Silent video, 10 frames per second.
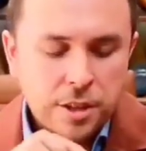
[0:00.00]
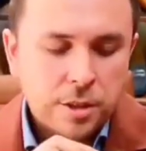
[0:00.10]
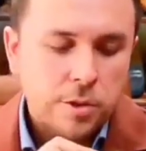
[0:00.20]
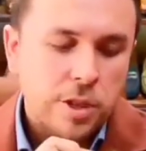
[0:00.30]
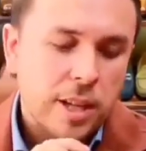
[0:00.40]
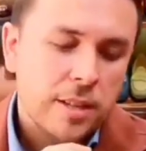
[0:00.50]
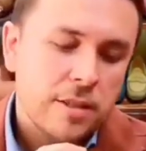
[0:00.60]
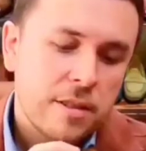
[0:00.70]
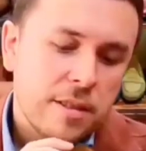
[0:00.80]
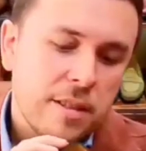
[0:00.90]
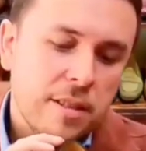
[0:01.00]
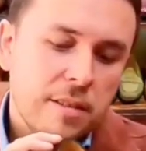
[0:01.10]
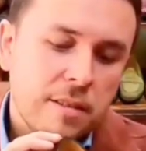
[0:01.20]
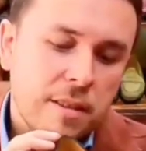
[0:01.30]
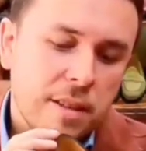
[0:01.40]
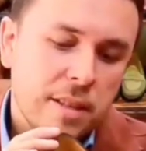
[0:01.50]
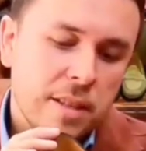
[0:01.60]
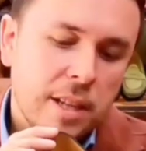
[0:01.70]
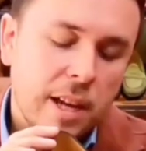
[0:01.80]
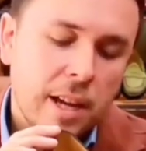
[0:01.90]
You can see
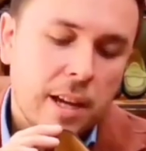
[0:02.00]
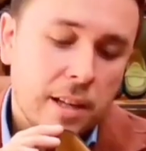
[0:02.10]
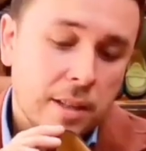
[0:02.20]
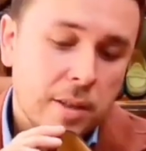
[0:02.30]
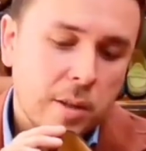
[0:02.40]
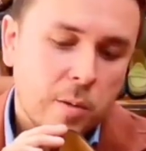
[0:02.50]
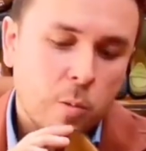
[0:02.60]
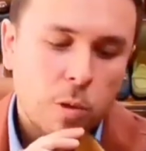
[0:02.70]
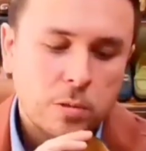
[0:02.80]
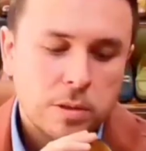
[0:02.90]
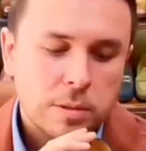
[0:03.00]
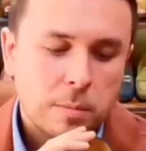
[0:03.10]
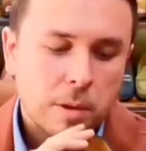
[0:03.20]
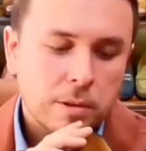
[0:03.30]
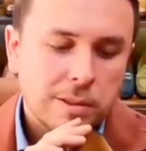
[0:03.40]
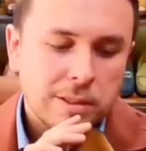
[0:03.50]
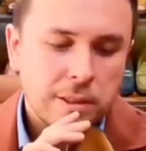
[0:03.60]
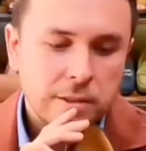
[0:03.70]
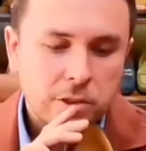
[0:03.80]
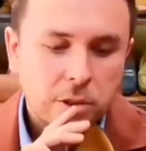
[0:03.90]
the hand welted marks on the
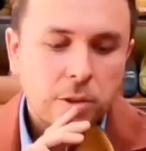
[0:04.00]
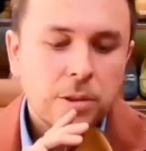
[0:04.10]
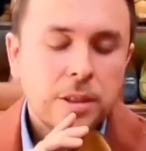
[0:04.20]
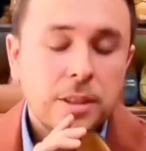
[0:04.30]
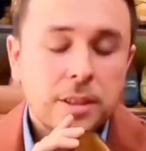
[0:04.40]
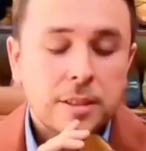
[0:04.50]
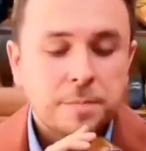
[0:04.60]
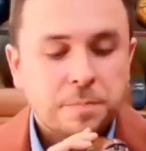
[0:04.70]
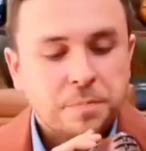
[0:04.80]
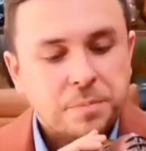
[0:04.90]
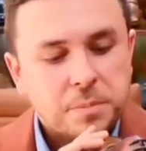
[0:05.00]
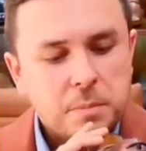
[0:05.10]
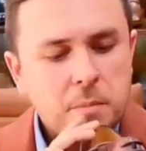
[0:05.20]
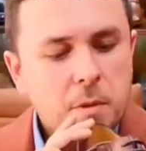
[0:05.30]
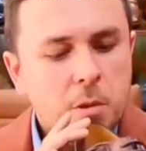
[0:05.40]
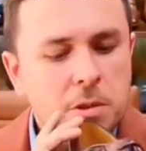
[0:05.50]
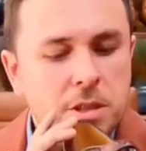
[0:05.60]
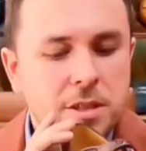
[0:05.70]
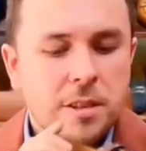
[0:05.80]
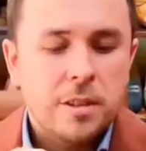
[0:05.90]
insole, which
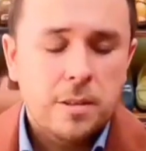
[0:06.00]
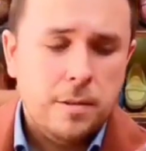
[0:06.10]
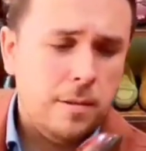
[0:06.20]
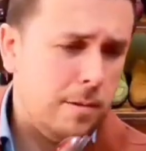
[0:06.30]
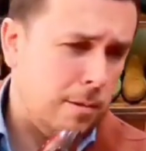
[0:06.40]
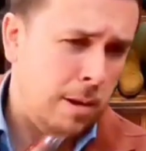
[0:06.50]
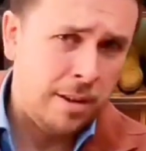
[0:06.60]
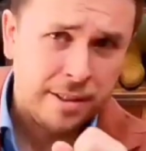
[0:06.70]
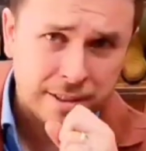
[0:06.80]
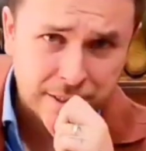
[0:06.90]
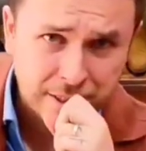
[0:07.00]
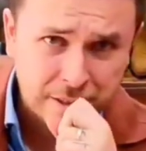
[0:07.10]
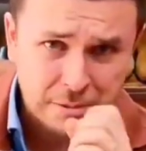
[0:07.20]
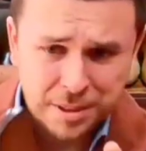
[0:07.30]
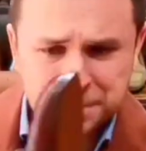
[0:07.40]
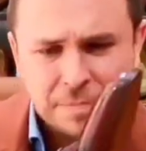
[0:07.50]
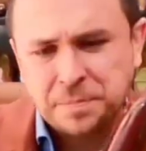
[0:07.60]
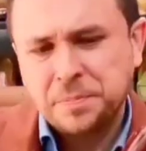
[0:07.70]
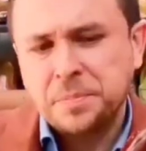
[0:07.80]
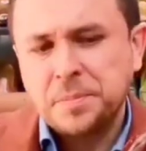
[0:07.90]
is, excuse me,
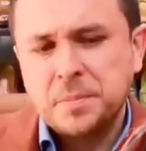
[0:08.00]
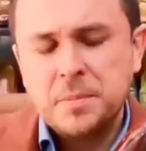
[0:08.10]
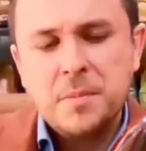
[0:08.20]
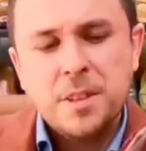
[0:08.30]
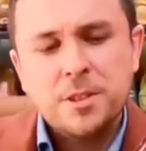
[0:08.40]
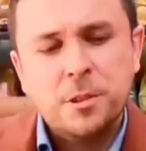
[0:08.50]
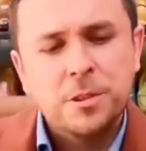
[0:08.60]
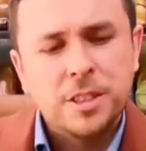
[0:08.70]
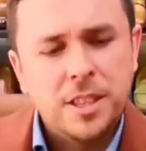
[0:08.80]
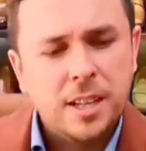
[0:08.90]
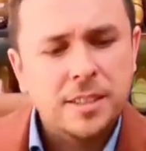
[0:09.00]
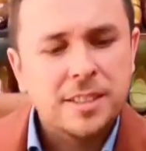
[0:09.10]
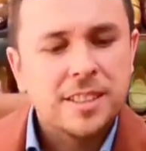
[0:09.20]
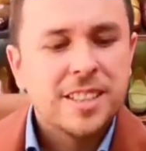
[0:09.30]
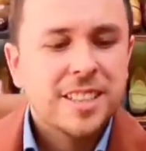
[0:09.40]
it's always a nice